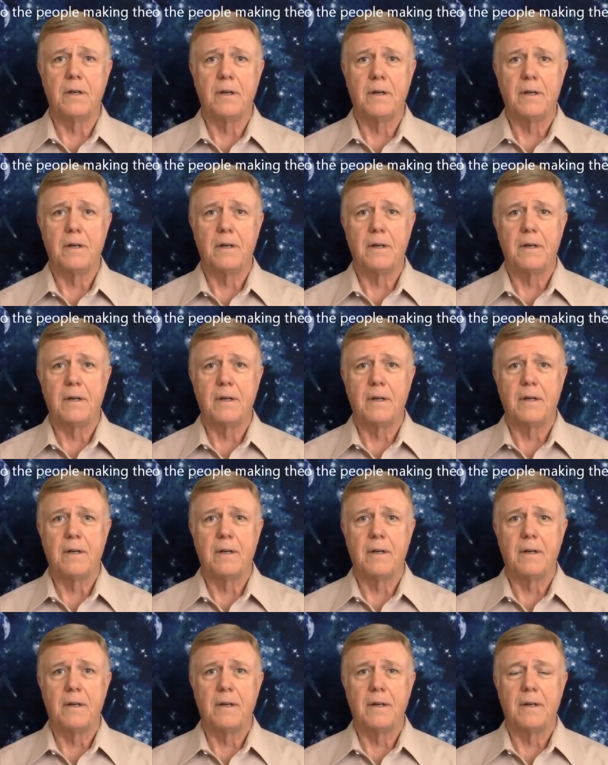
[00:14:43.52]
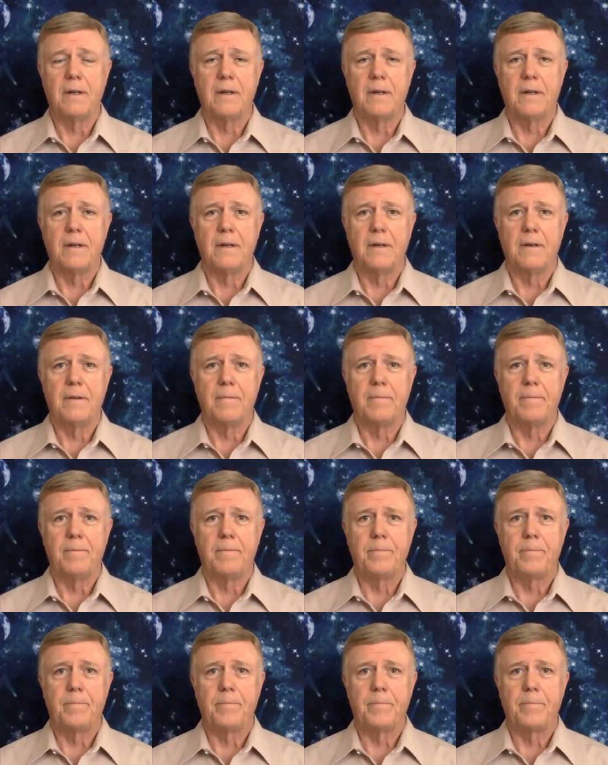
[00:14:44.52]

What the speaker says: [no speech]